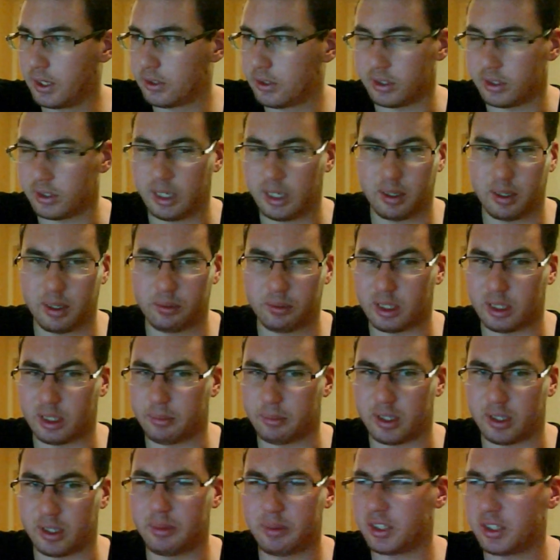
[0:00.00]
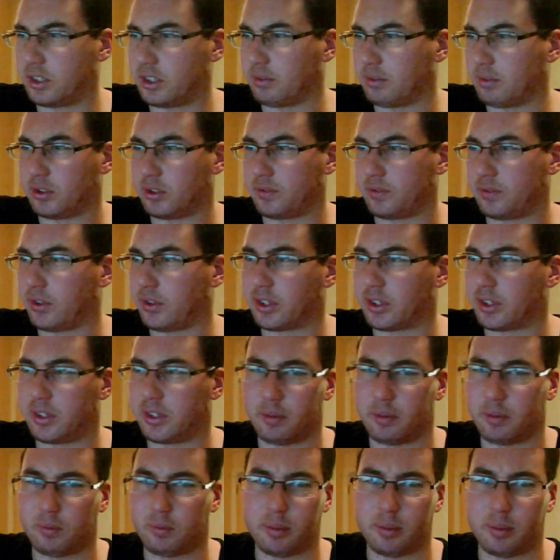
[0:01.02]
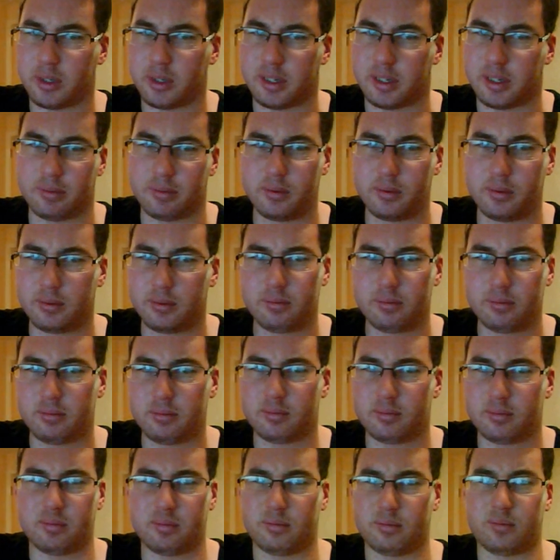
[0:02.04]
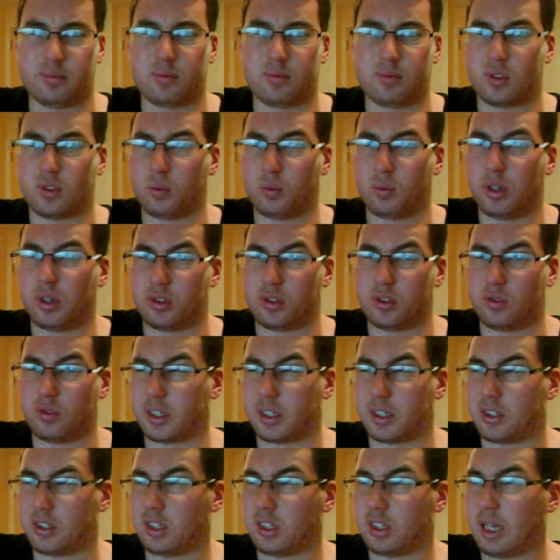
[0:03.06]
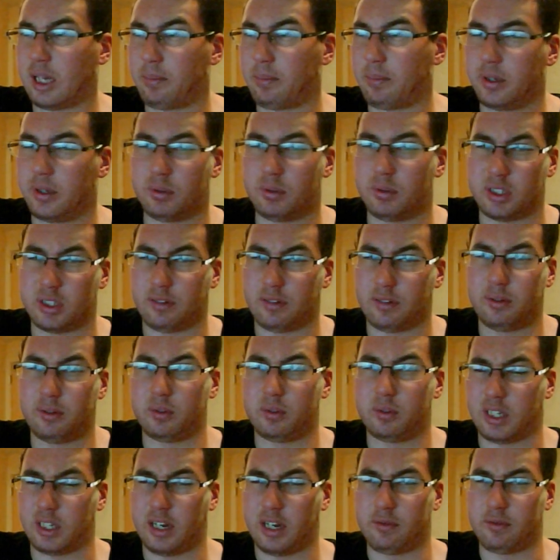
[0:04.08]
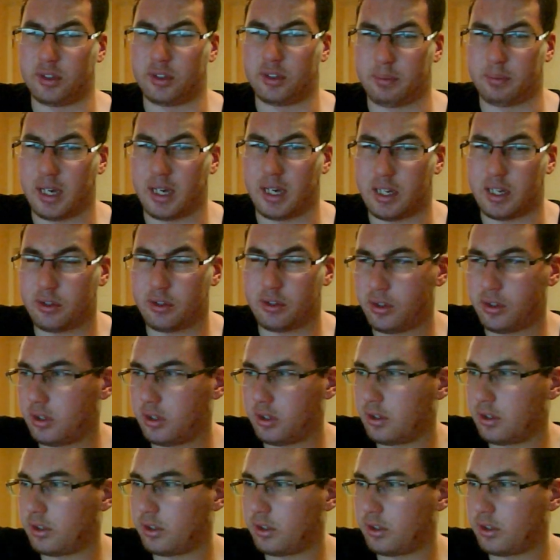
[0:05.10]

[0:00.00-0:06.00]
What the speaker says: So that was that match. The match itself wasn't very good. He won by World's Strongest Slam. It was an average match.